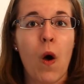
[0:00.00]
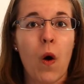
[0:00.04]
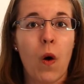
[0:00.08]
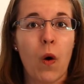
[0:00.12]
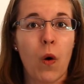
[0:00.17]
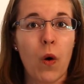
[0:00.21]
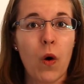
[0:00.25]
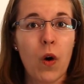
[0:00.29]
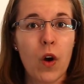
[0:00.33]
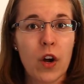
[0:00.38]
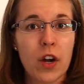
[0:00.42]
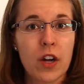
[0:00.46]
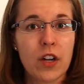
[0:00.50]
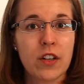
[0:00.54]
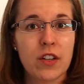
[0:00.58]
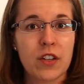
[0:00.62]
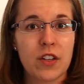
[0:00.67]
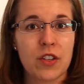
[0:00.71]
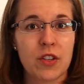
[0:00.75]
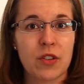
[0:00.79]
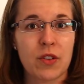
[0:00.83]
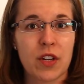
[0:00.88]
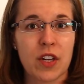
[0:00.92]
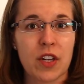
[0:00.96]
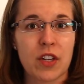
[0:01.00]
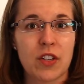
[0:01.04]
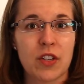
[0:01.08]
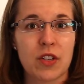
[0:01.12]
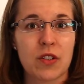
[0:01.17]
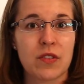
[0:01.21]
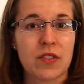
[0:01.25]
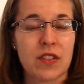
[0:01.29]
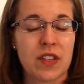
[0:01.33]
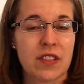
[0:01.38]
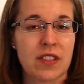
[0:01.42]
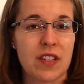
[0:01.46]
or you can
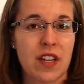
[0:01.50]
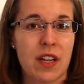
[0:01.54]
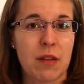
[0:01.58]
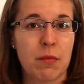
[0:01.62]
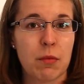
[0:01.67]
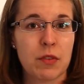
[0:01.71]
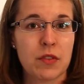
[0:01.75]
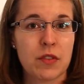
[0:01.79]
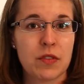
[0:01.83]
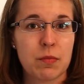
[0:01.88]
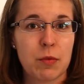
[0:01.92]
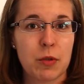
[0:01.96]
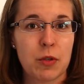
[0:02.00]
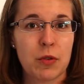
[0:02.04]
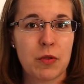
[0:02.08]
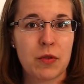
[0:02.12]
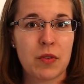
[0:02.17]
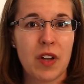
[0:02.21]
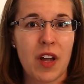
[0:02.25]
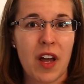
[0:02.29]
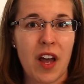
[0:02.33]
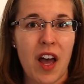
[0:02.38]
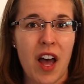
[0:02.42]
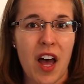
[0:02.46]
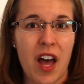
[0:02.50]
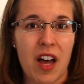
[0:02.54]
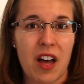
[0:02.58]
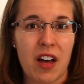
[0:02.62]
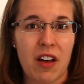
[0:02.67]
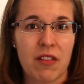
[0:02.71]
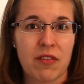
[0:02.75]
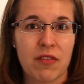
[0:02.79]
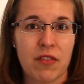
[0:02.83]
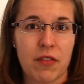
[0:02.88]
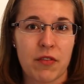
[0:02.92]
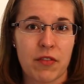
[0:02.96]
use a tablespoon
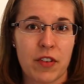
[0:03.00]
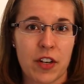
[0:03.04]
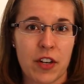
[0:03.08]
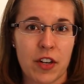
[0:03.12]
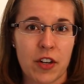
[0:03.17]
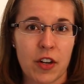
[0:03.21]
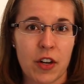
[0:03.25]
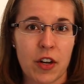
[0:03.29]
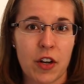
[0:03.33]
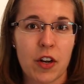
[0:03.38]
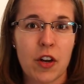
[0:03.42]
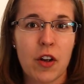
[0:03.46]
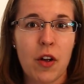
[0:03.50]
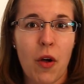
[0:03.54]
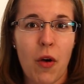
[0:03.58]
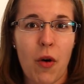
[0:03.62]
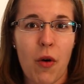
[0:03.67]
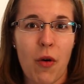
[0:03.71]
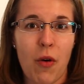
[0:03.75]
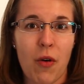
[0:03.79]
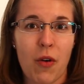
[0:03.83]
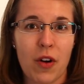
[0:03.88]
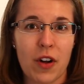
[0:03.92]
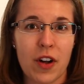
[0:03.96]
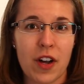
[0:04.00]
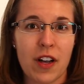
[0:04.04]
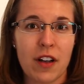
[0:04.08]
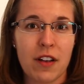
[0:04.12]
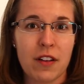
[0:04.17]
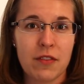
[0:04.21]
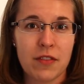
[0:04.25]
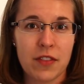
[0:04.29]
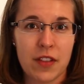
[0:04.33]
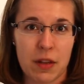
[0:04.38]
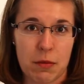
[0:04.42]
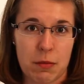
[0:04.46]
of vinegar or
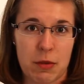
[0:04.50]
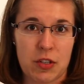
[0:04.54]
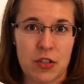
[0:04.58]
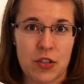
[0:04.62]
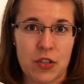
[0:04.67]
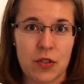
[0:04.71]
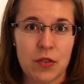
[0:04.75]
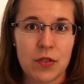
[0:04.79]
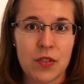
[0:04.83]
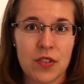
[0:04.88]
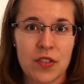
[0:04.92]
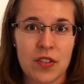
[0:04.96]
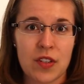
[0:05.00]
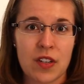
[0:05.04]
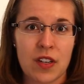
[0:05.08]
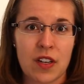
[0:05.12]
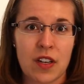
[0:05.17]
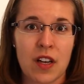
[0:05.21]
of lemon juice.